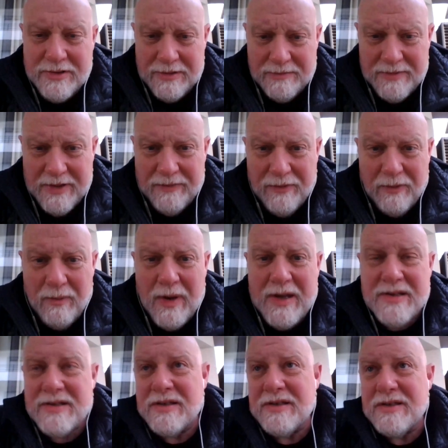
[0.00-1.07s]
and different
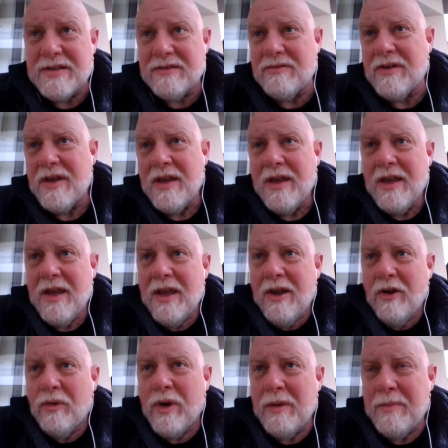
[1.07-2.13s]
races and
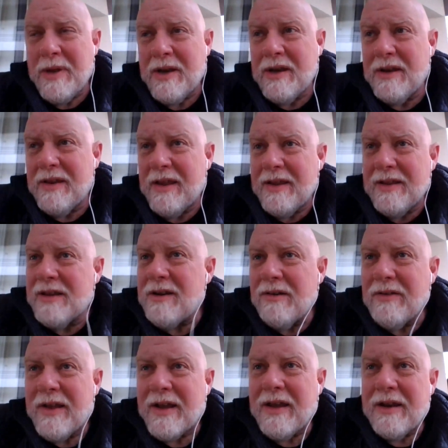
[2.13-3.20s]
women and, and you
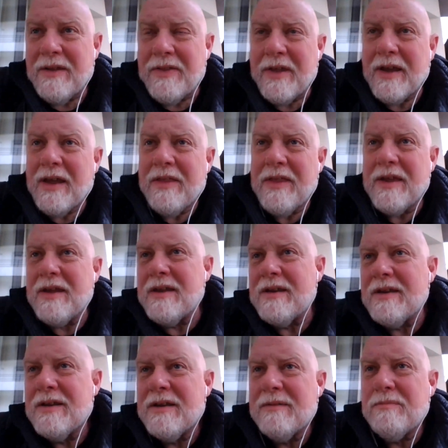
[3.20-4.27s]
know, that kind of thing. I think
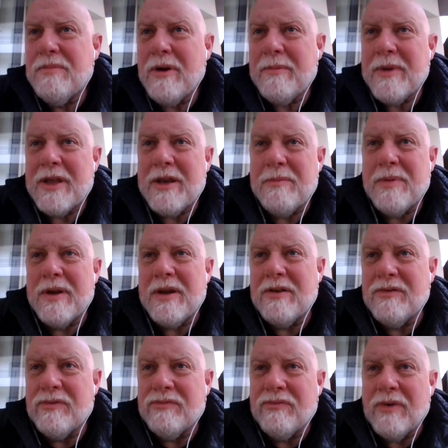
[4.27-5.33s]
probably anybody
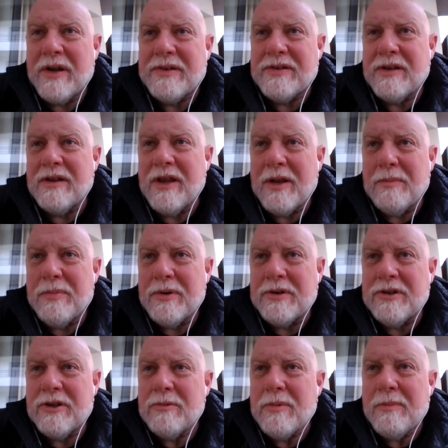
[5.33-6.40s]
who's watching a lot of
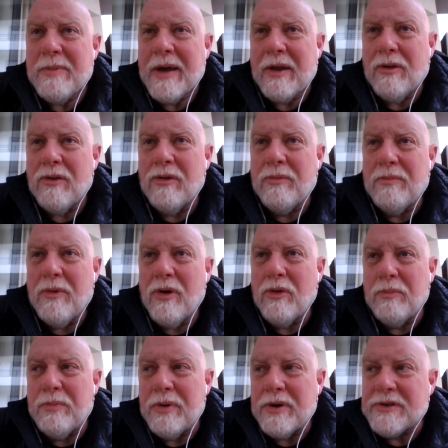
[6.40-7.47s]
BookTube about old
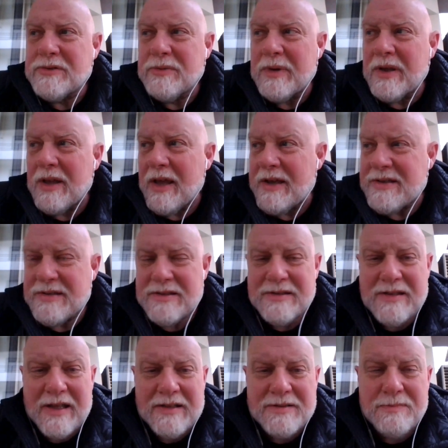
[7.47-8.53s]
old books realizes
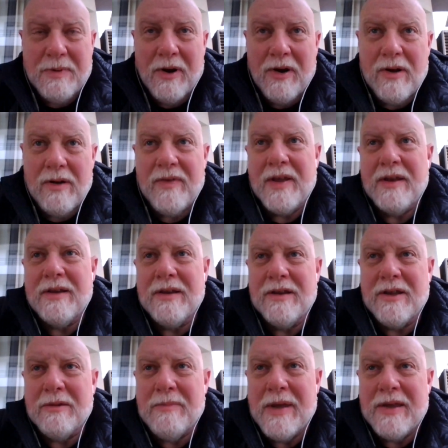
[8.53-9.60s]
that's part of it. You
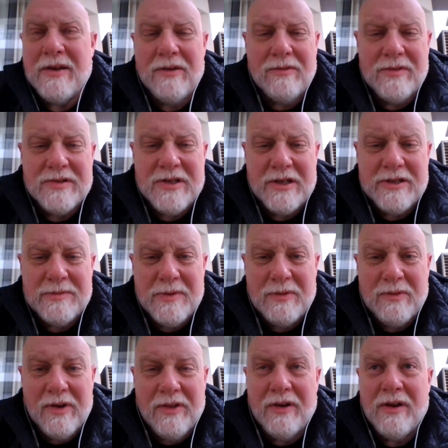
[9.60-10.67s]
can make your own judgment
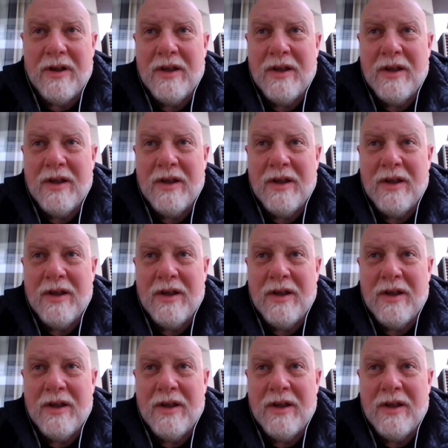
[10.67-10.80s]
whether